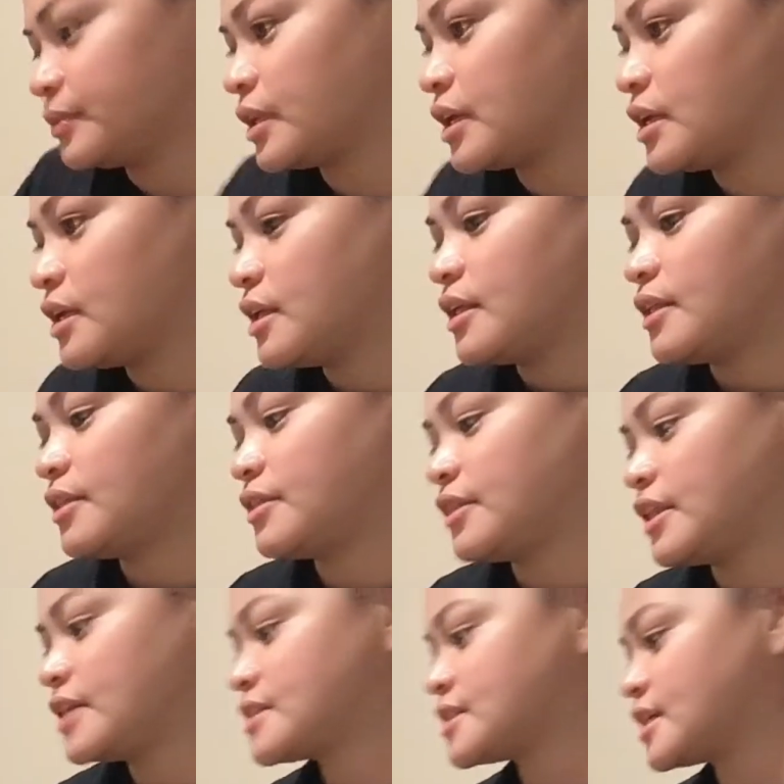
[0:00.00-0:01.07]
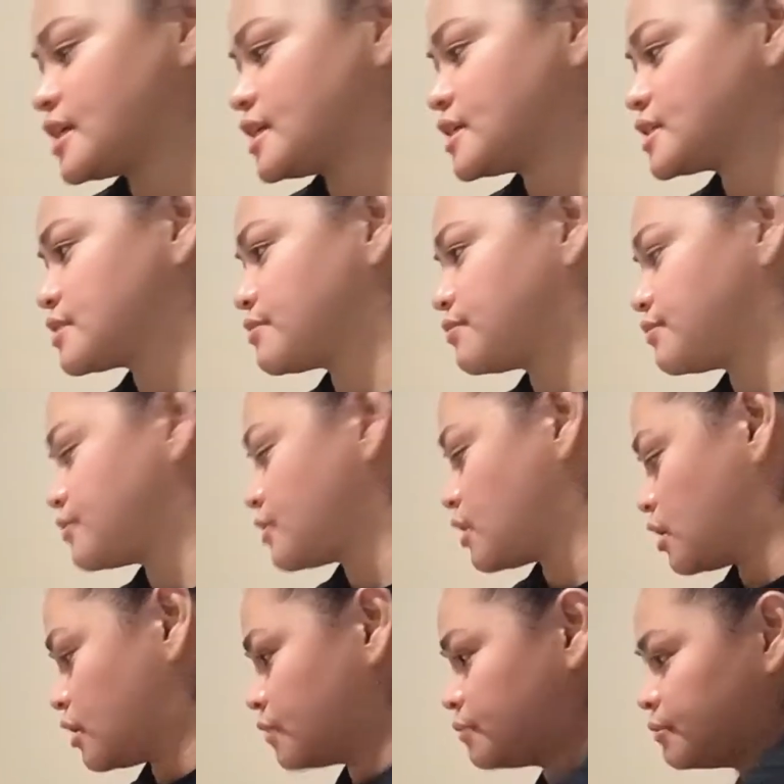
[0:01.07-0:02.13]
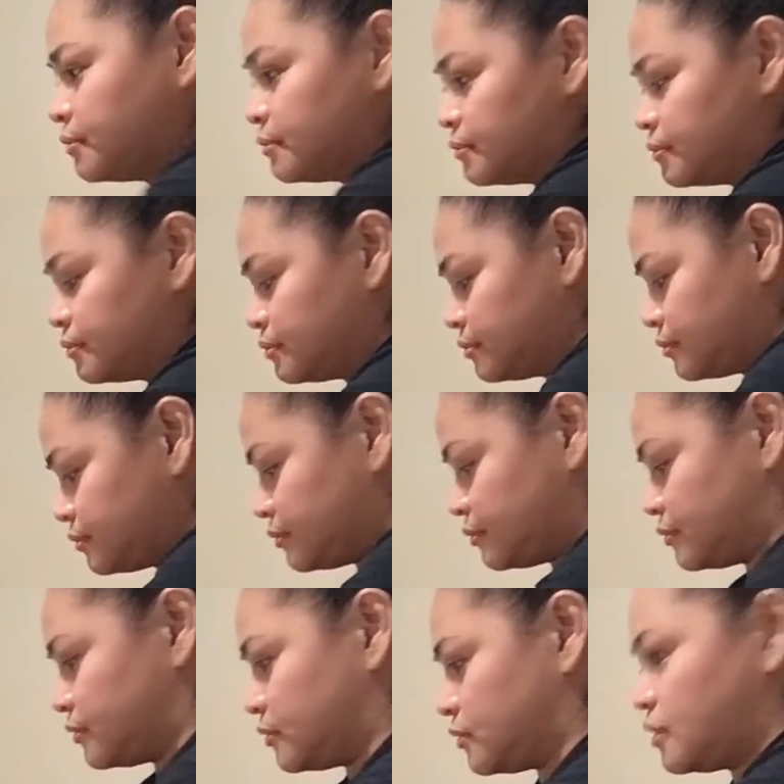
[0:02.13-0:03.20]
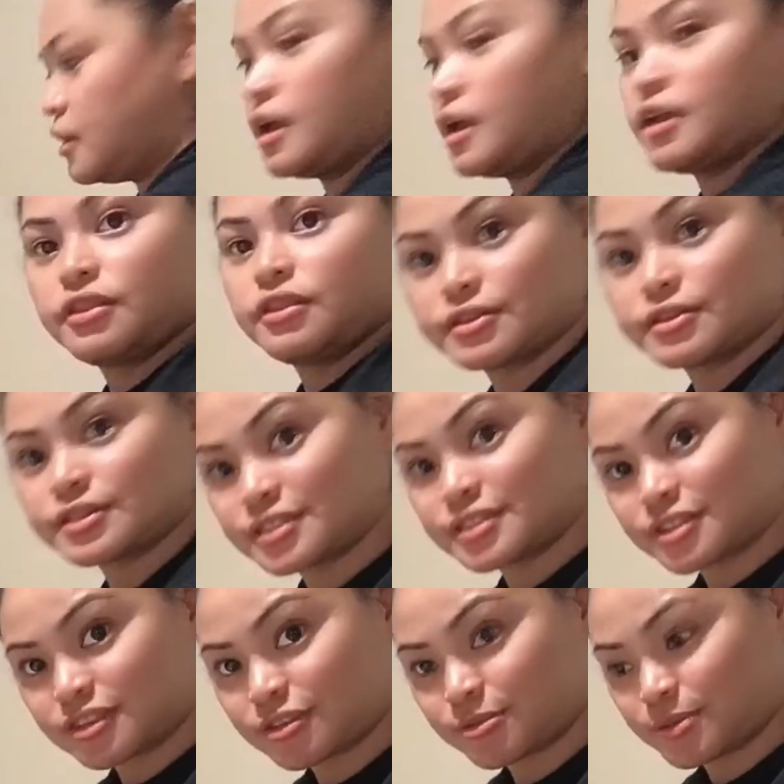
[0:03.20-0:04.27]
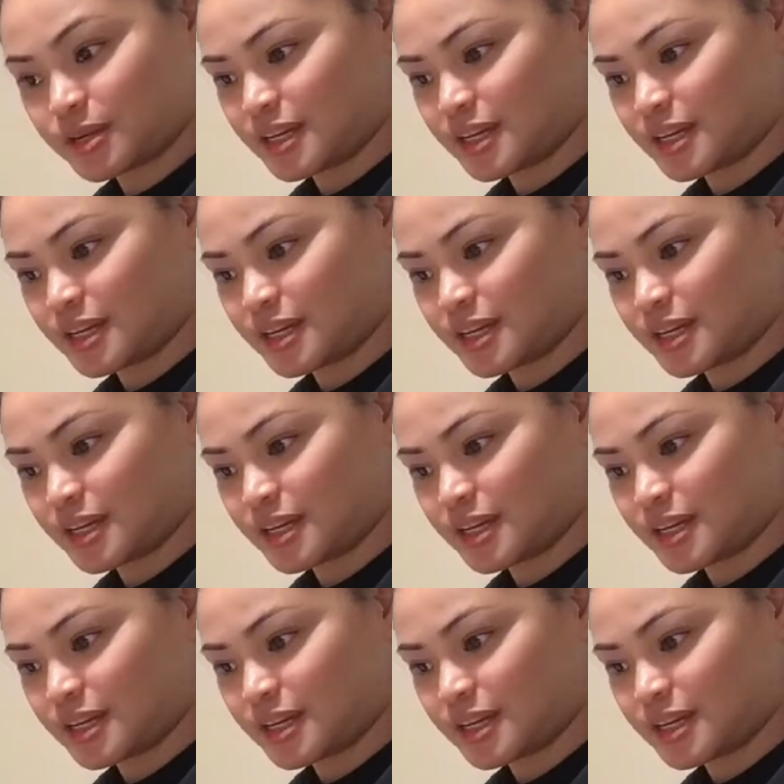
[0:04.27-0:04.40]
and this is from, and there's 3